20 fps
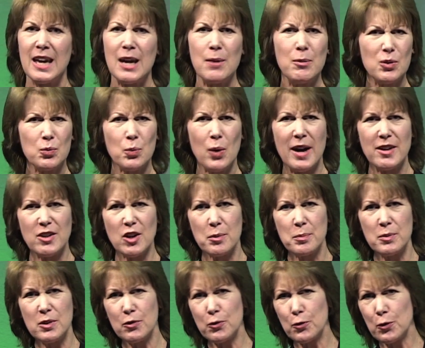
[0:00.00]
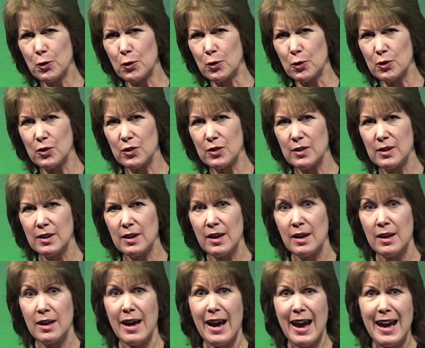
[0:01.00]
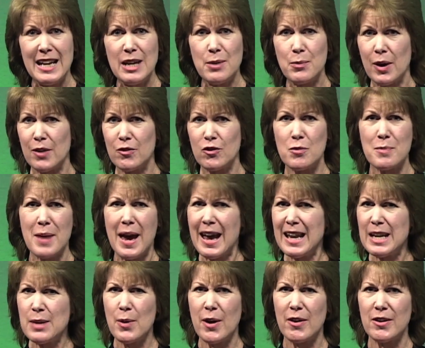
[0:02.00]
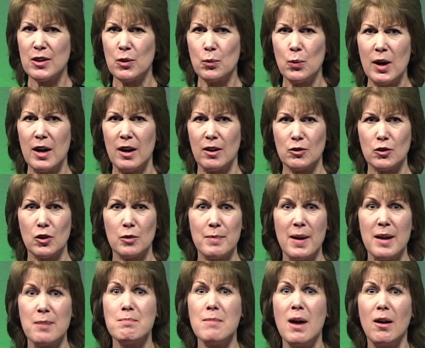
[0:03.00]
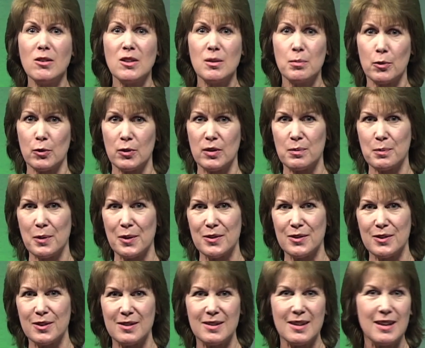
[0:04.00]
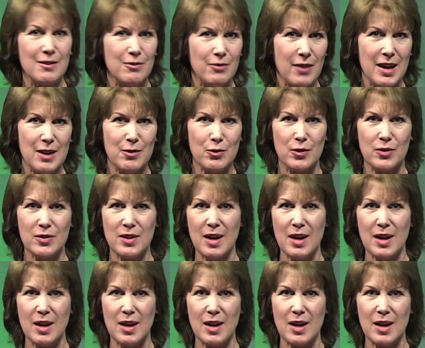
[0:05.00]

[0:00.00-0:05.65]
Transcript: It was wide open to fraud. Anyone from anywhere in the world could make multiple responses in favour of